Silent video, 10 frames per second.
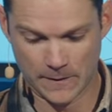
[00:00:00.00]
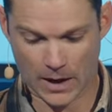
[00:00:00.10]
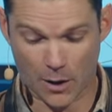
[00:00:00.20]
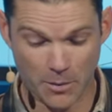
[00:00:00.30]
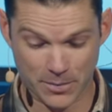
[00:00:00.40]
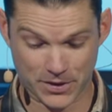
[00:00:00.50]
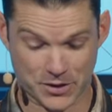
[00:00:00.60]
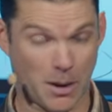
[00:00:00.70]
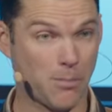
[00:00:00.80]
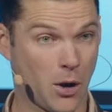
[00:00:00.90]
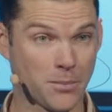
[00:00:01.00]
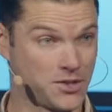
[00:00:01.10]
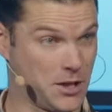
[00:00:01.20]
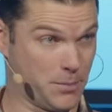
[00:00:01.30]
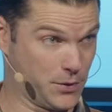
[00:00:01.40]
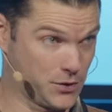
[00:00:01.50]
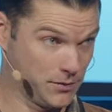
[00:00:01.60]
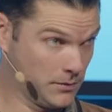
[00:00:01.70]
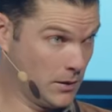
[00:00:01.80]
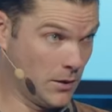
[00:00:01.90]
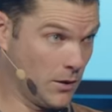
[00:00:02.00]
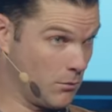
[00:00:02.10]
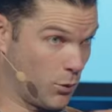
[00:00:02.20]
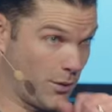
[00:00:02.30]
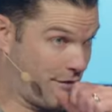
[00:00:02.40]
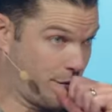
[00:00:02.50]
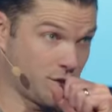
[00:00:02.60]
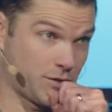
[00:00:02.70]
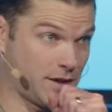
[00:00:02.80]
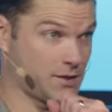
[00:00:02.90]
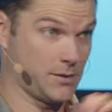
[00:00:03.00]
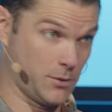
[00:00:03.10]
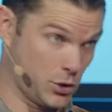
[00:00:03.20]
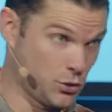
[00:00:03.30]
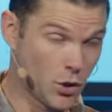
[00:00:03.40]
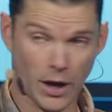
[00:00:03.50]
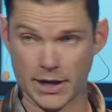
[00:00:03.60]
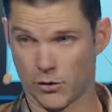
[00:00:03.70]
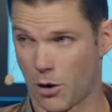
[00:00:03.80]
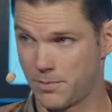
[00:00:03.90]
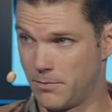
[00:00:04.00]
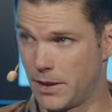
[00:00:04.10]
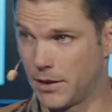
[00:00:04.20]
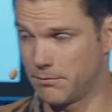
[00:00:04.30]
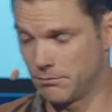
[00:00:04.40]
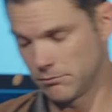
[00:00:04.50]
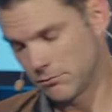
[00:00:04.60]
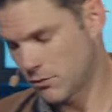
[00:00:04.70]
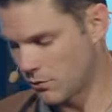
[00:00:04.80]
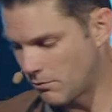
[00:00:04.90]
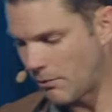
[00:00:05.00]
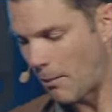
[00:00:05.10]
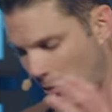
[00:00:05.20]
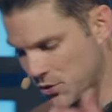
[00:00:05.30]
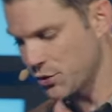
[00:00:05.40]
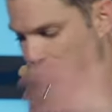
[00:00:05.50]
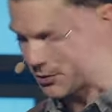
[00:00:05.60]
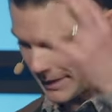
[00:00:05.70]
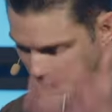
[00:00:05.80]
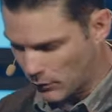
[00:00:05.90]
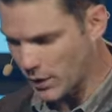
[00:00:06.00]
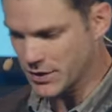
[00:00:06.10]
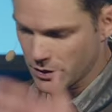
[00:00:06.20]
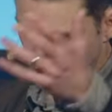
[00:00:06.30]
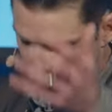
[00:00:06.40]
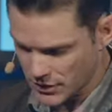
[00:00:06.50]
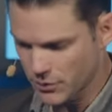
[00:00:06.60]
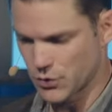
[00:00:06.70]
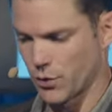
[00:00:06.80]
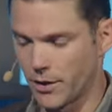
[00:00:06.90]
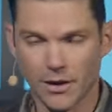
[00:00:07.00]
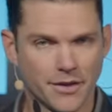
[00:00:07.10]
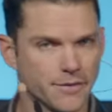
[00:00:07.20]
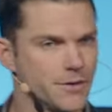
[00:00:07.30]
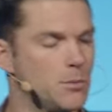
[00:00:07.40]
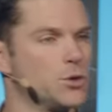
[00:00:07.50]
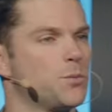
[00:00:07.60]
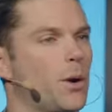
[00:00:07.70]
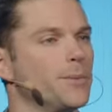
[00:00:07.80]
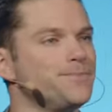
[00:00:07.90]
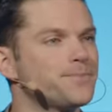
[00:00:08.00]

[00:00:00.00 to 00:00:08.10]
I remember this about Promise Keepers. One of the first events, you know, I didn't grow up in a, my mom was Christian, my dad wasn't. You guys know the story, I think, for the most part